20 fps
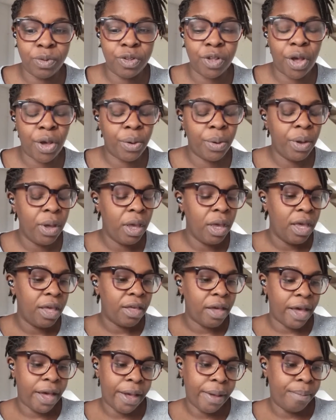So
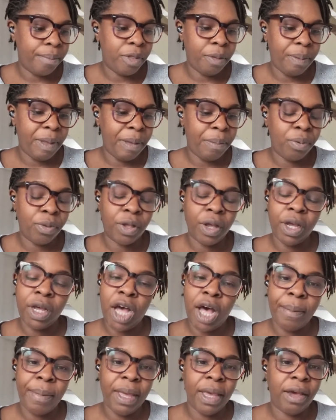the people that are
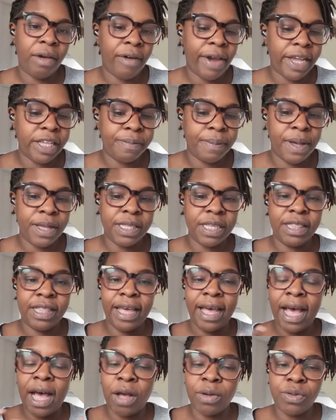coming are experts in
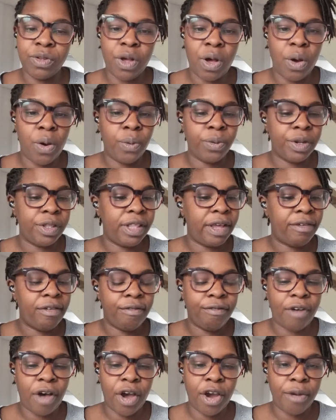their household and their
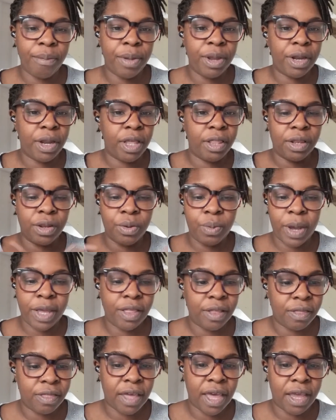environment and the
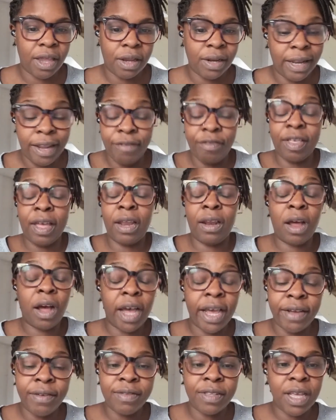way that they live their
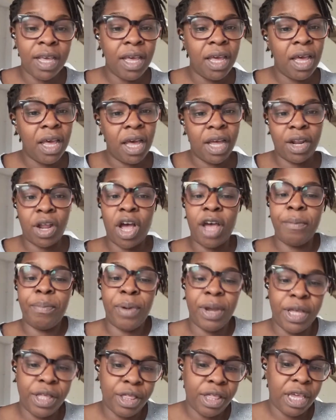lives. And I
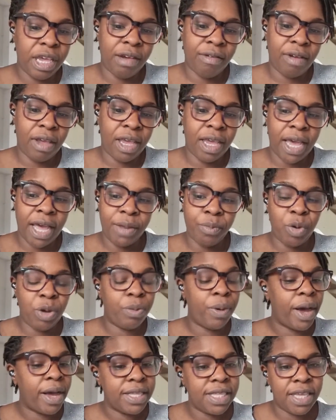bring theory and we
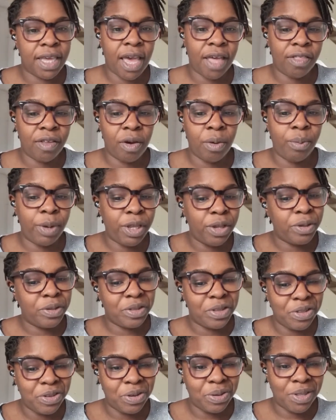work together and we use
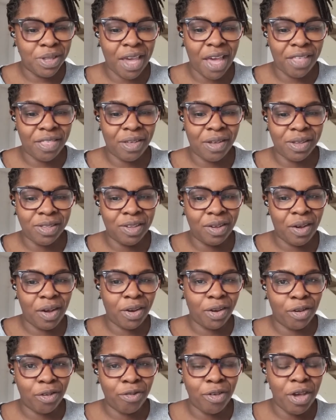the two together to
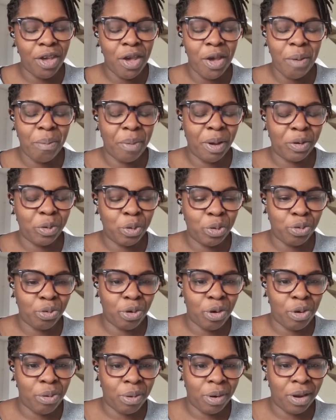kind of muddle
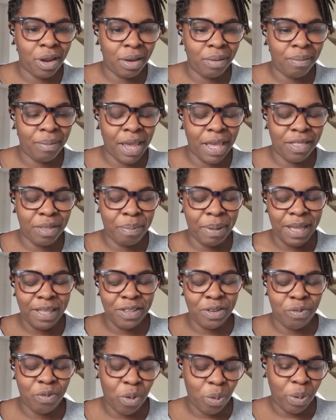through and make the
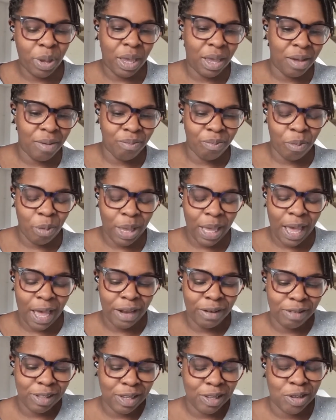best of what we
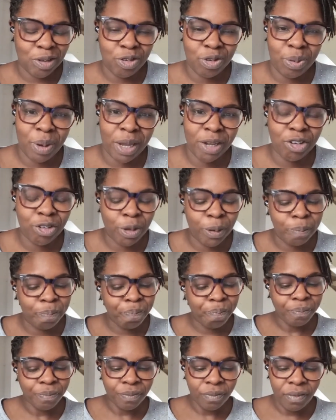can of the situation.
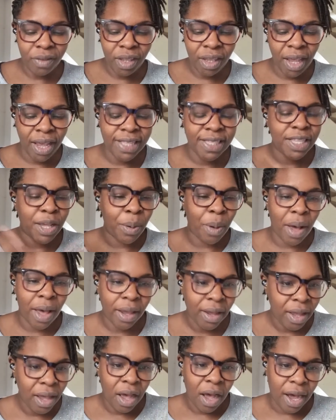And so
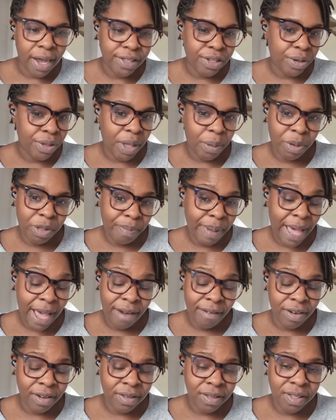I do that with
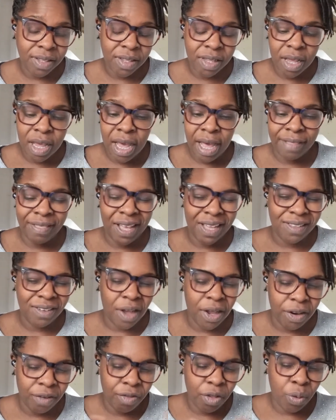parents, and that's
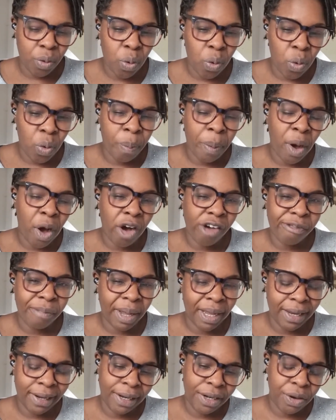kind of the core part of
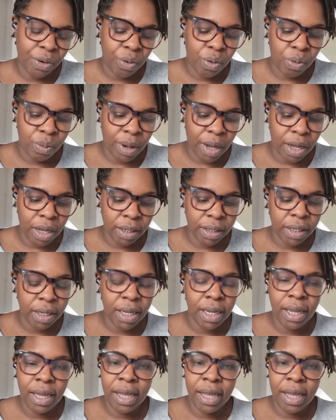my clinical work.